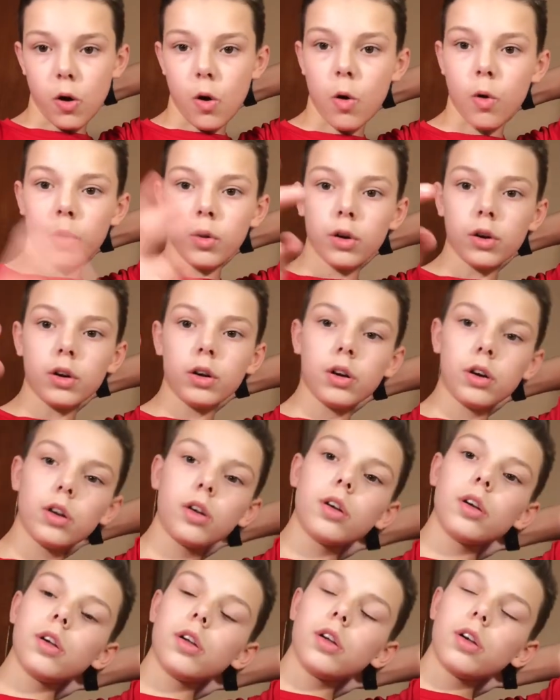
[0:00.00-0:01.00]
or
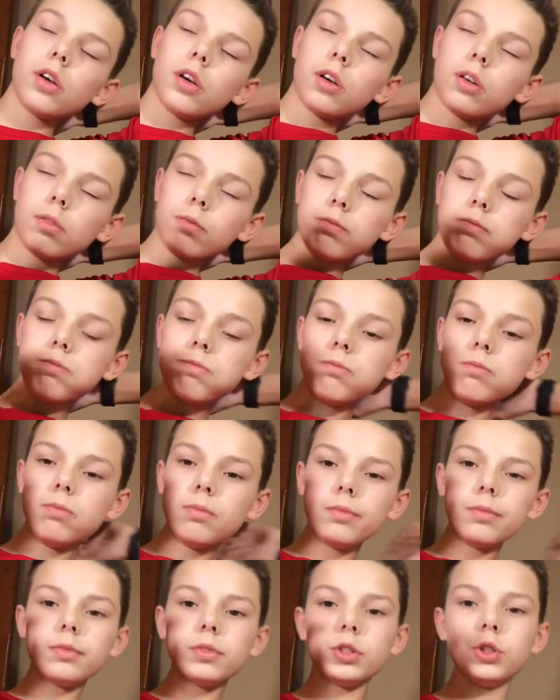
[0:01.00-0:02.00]

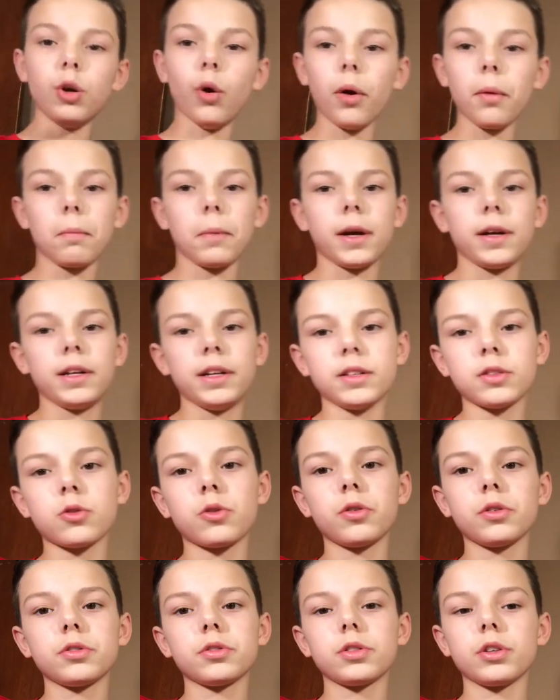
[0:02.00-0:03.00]
join my
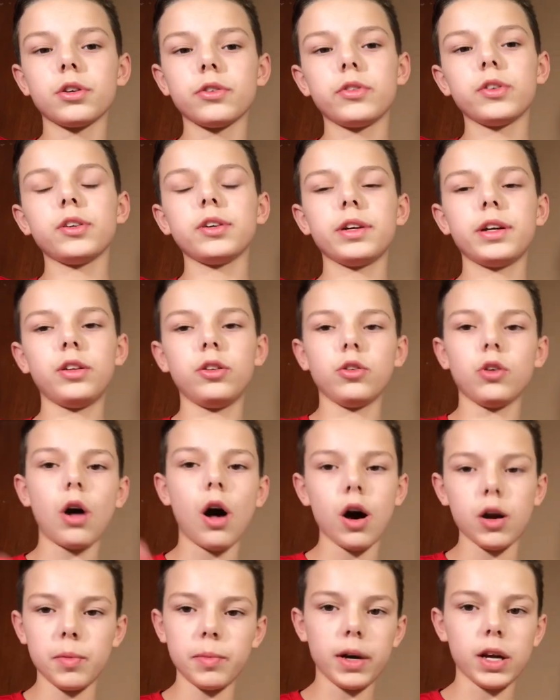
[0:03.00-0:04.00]
Discord server and you'll
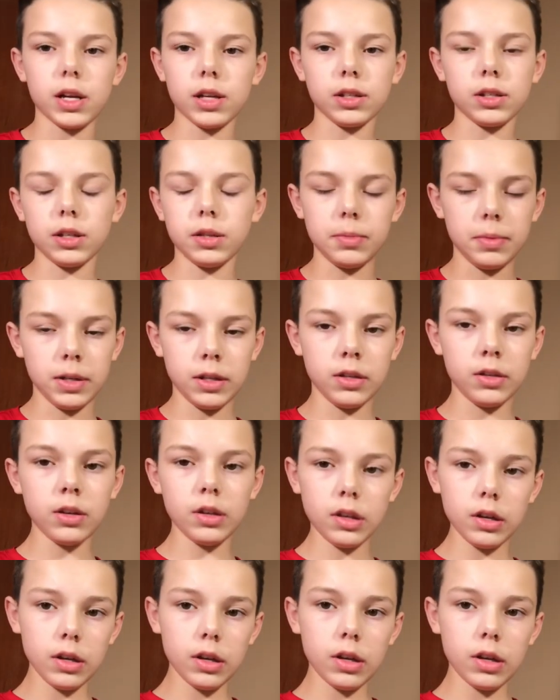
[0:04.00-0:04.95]
automatically be